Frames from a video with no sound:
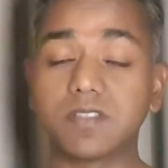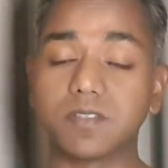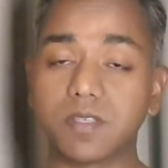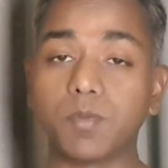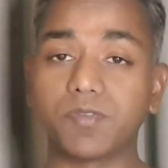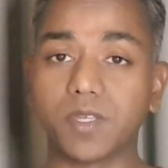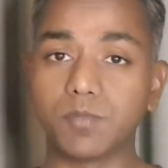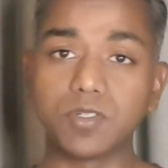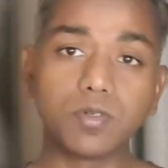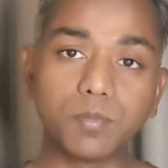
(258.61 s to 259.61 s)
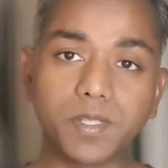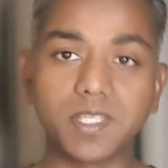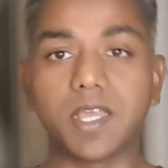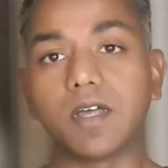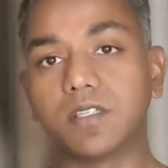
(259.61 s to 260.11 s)
Some of them do, but
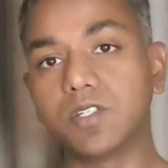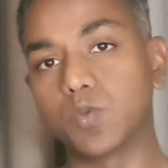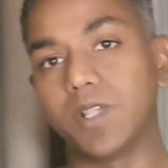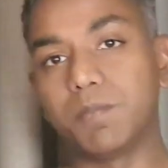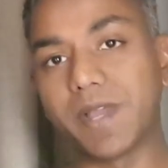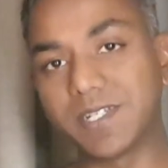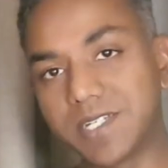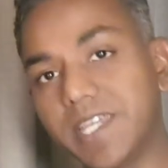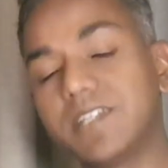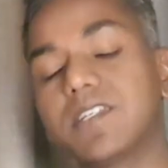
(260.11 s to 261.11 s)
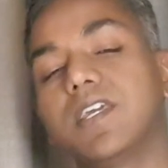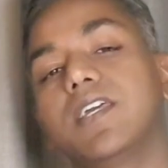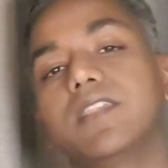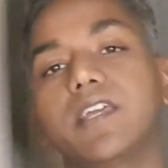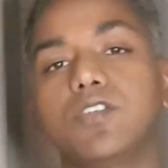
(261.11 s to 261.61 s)
the others will mandate
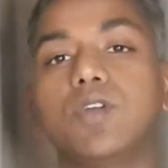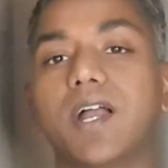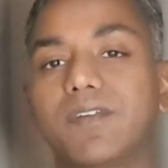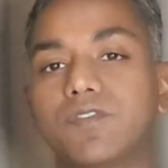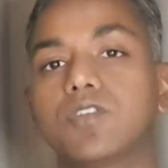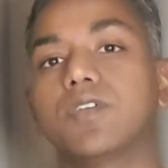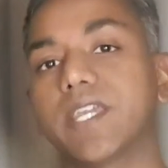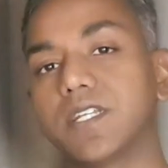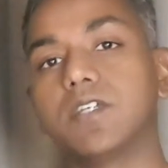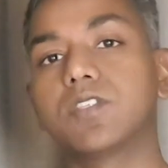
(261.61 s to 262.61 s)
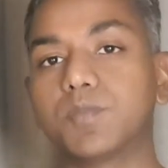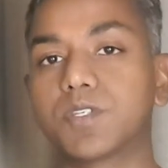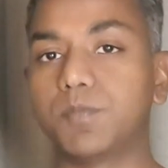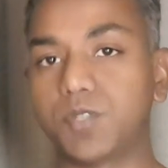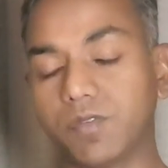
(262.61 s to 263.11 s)
that you have to get a
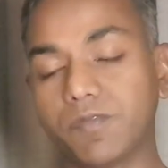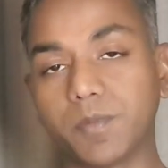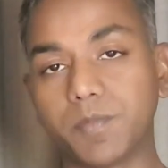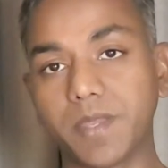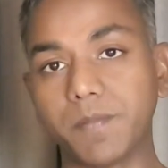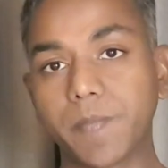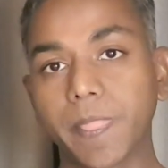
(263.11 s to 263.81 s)
subscription from them.